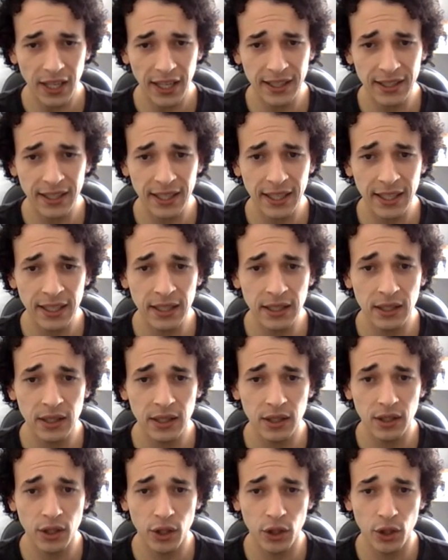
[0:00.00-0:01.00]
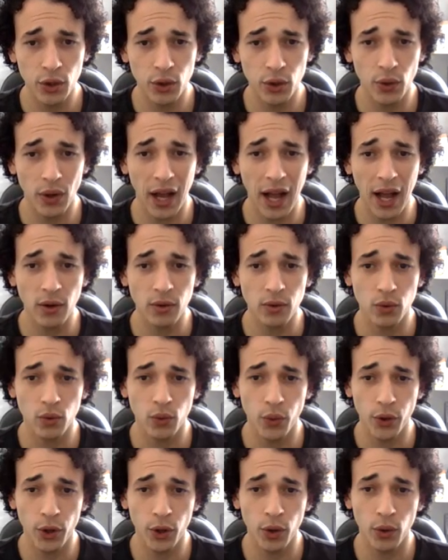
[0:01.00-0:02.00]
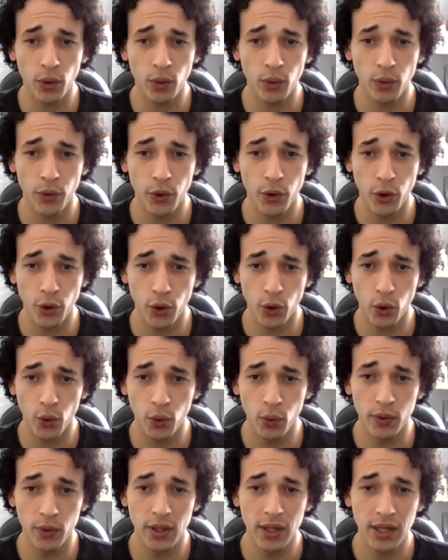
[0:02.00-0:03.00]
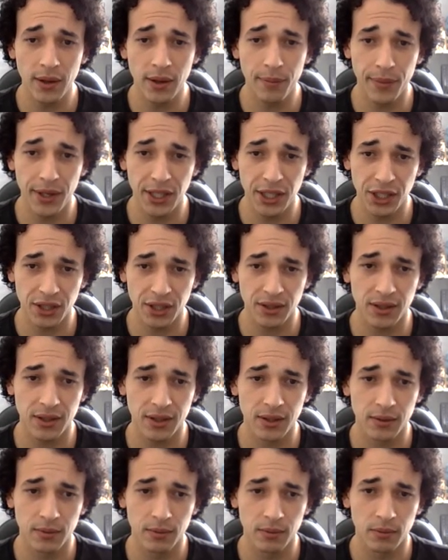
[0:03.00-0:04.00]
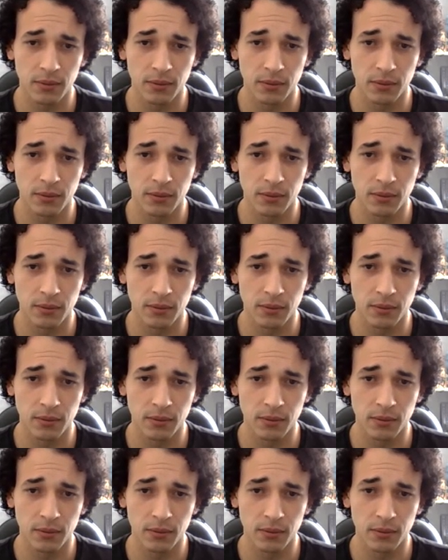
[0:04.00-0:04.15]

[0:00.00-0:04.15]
and then you outgrow your old ambitions.